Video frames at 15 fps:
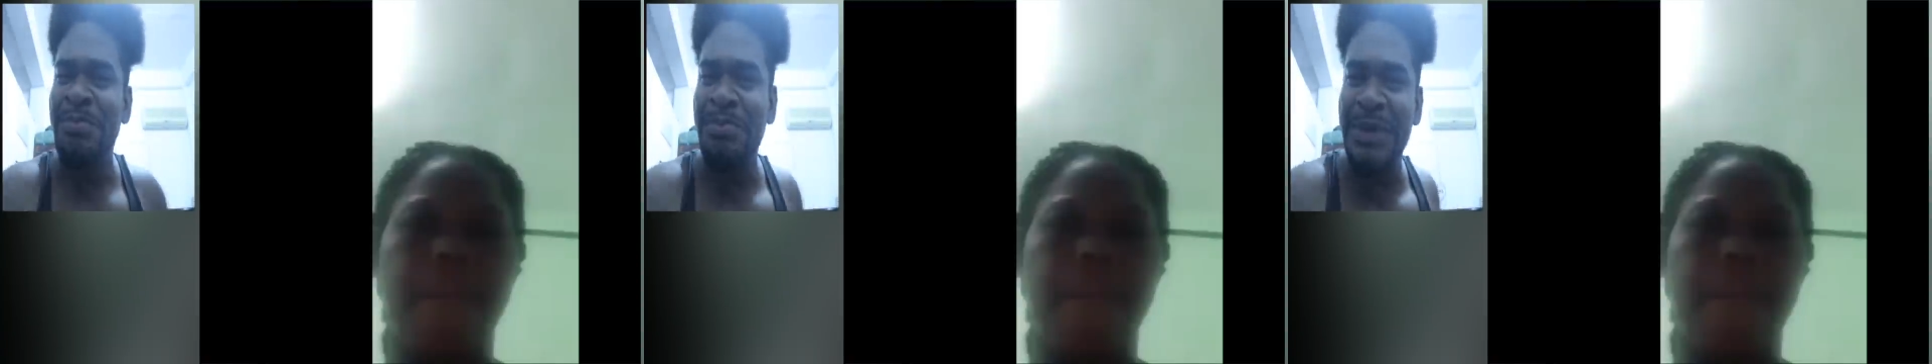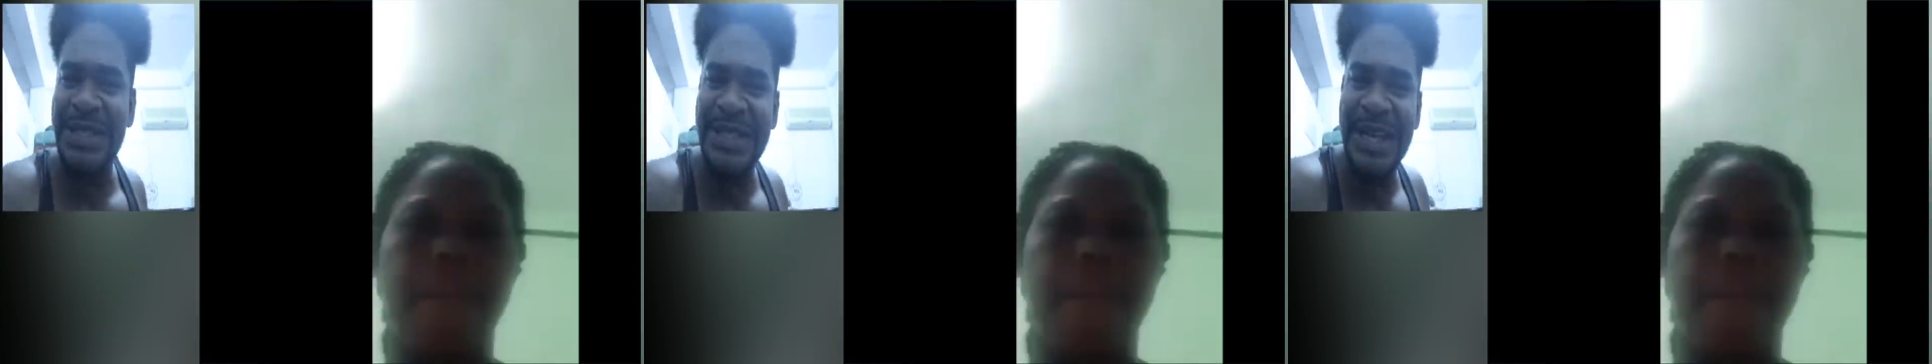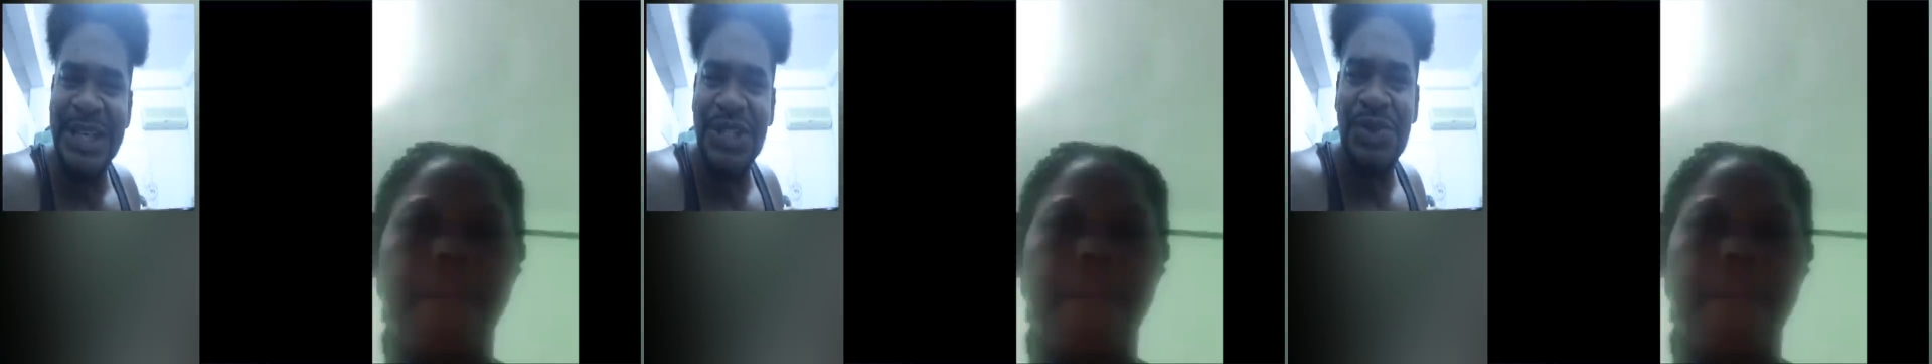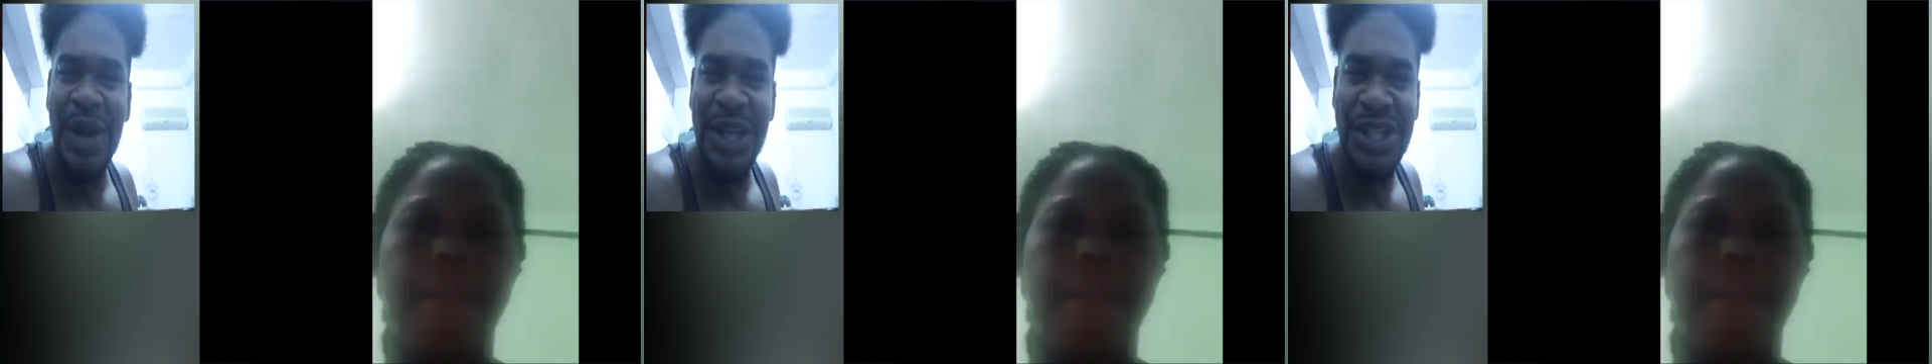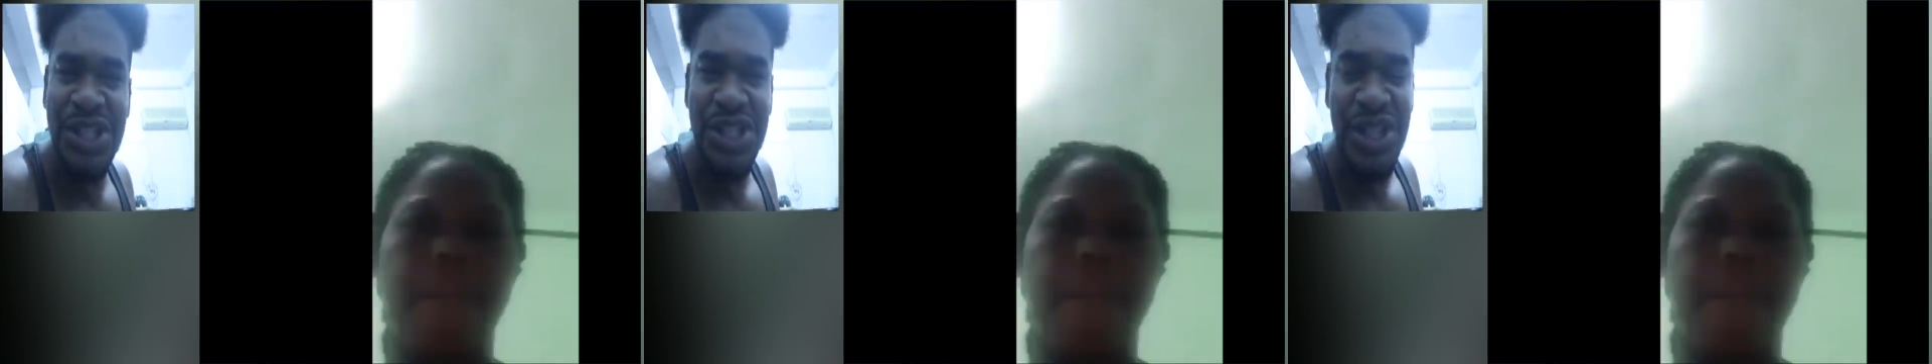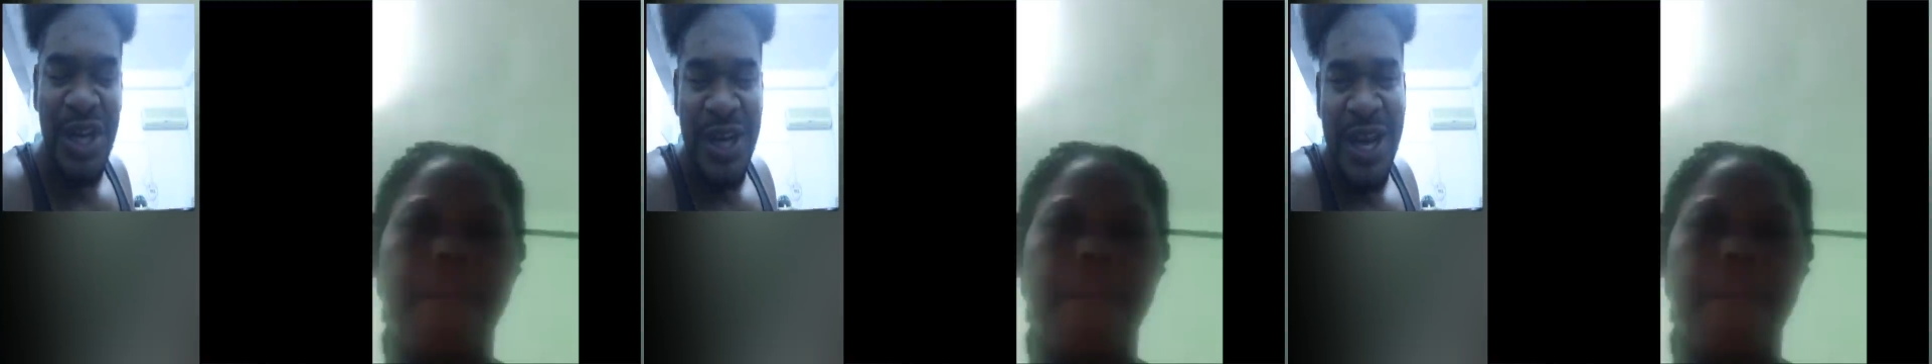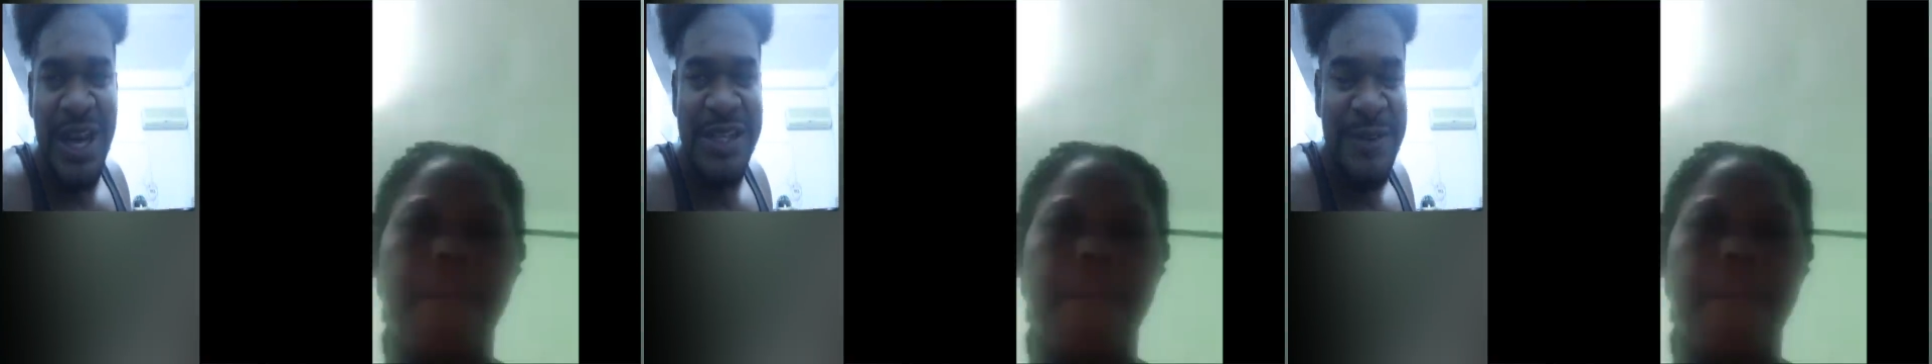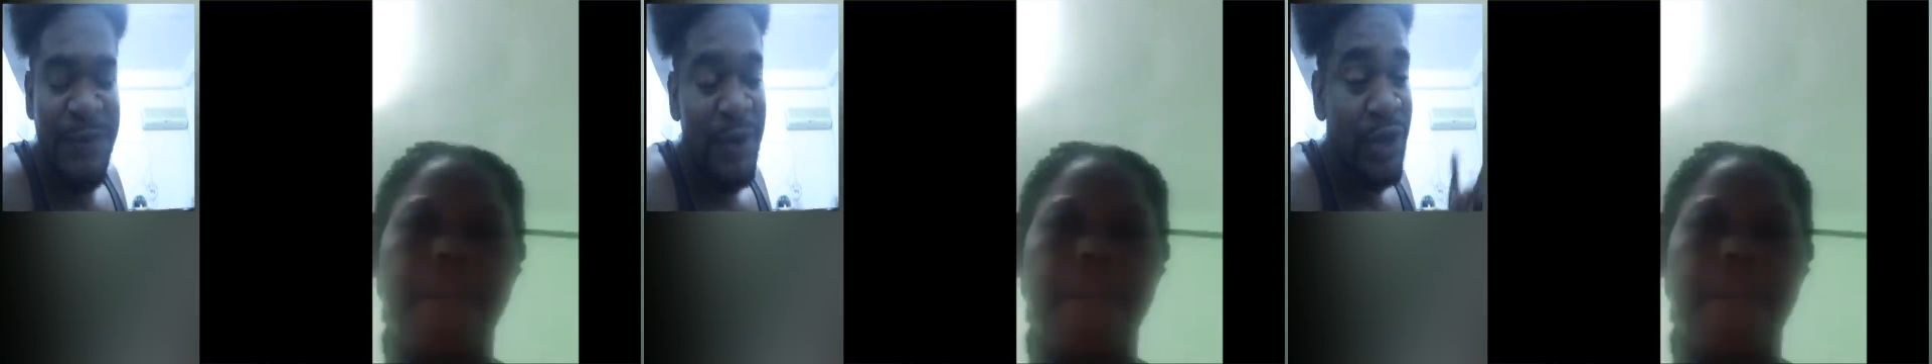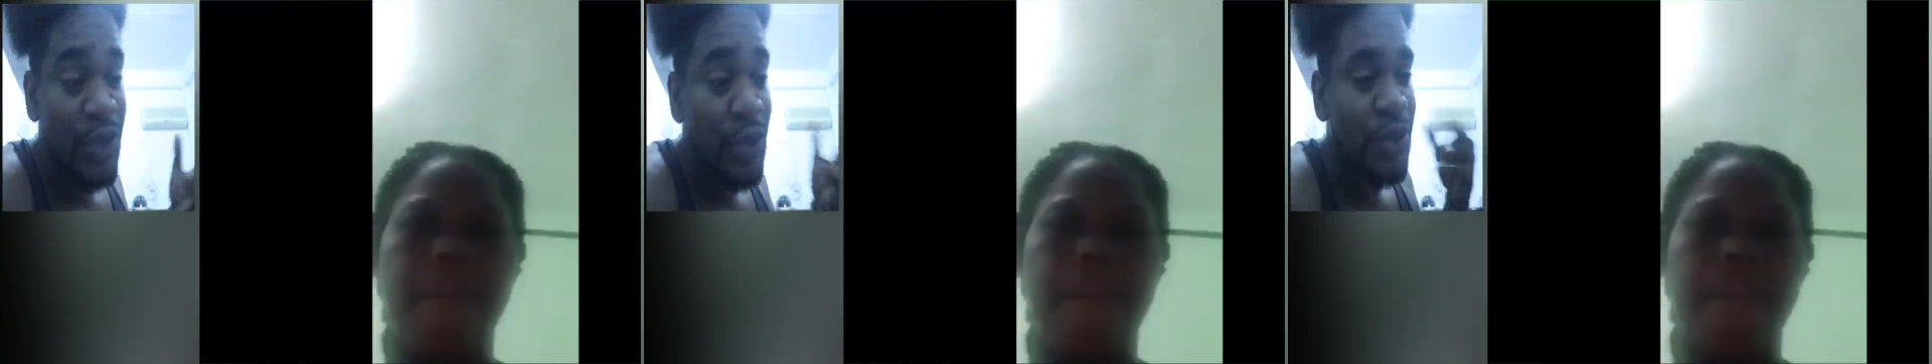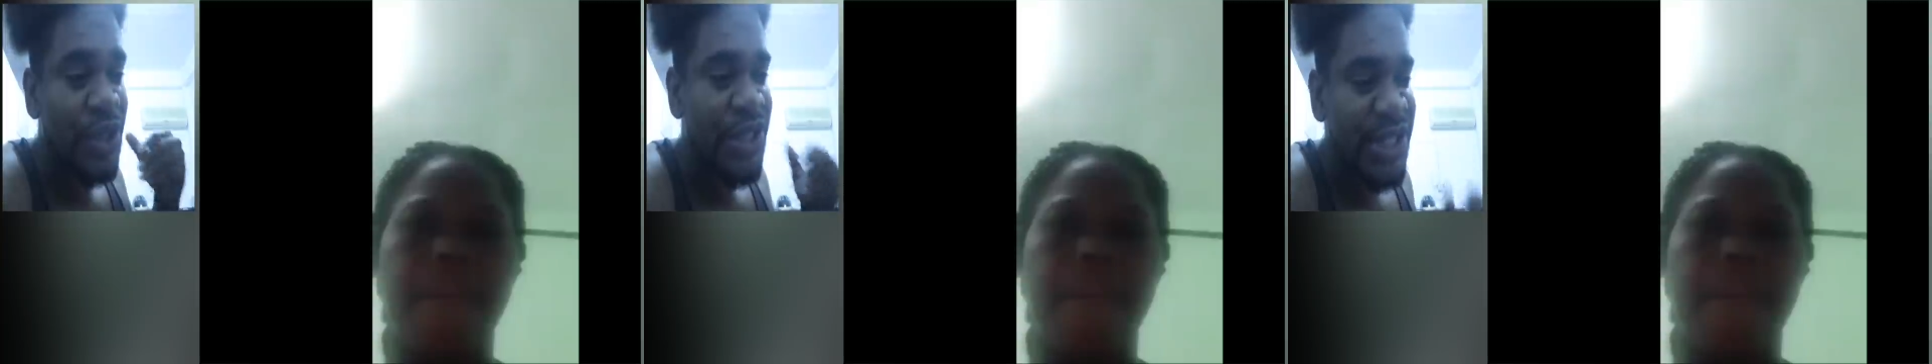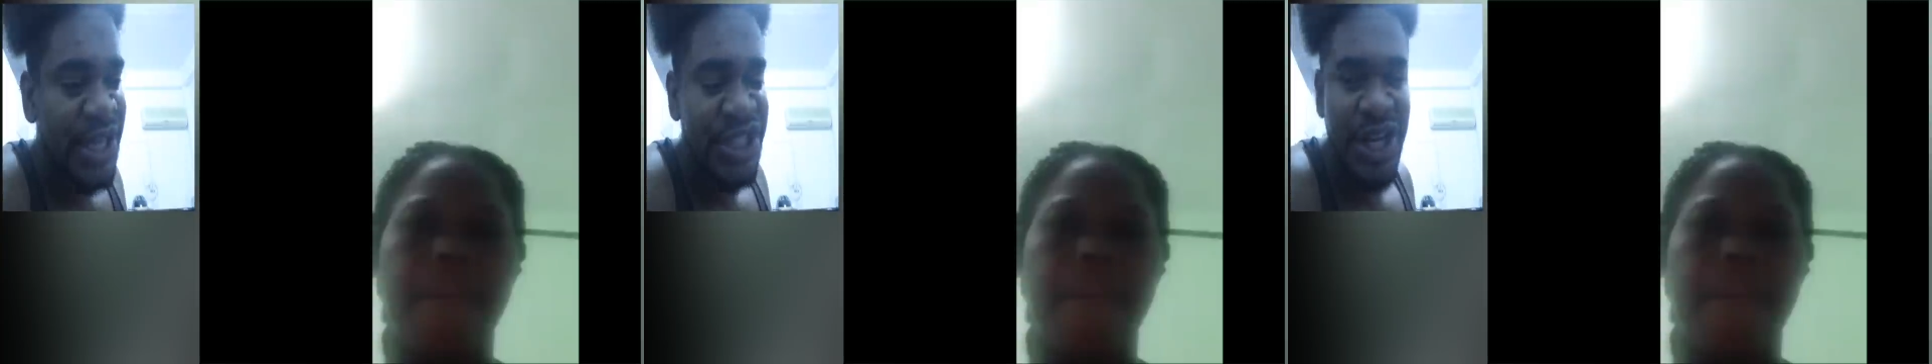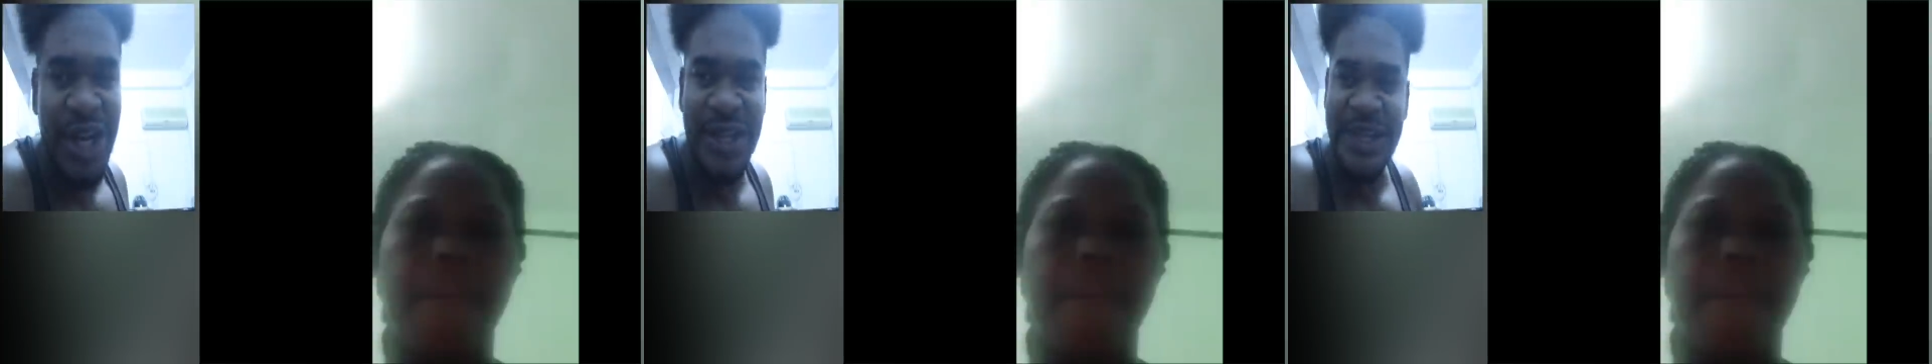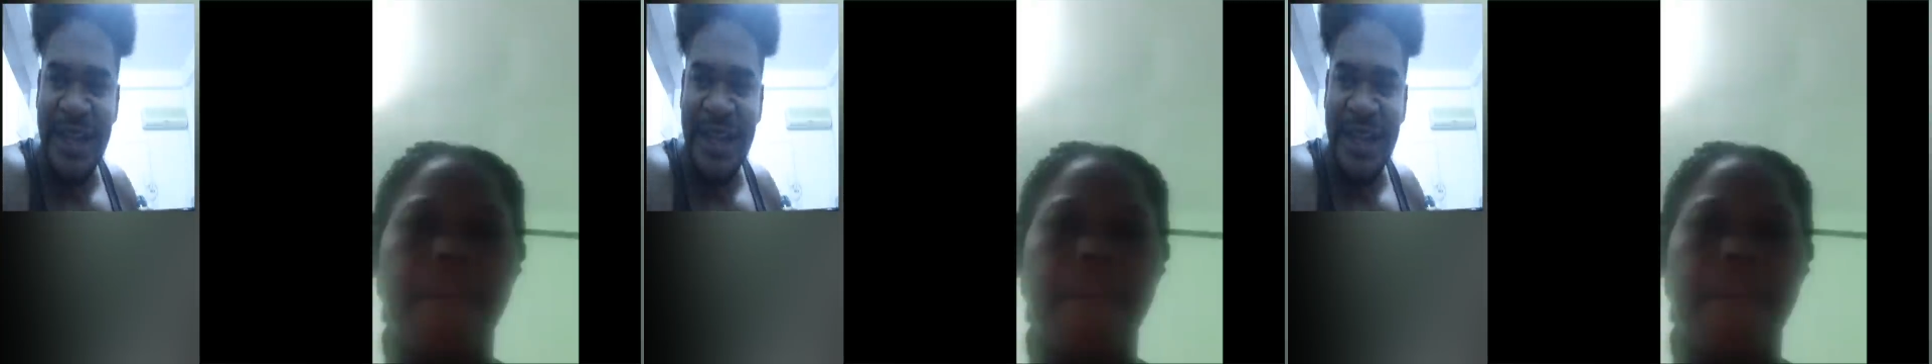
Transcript: Mystelics Reaction Channel, guys. If you're new to this channel,